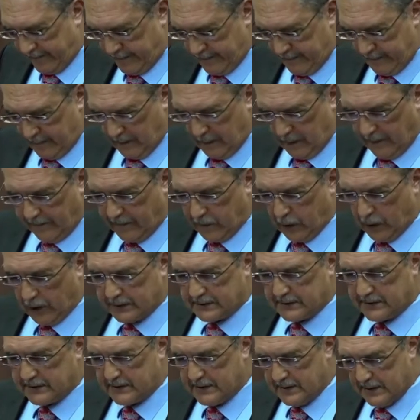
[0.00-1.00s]
Of
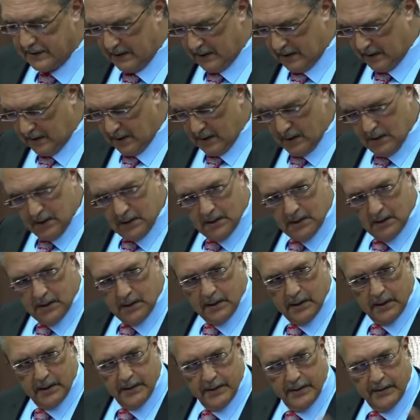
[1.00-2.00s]
course,
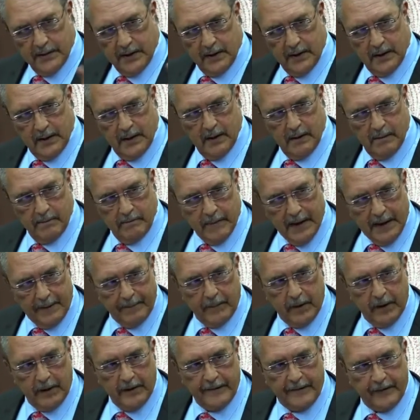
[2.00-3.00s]
the
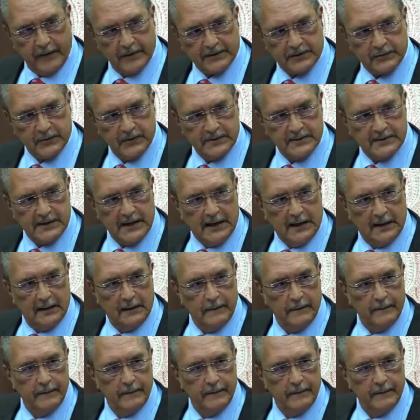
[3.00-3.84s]
member for Swazelle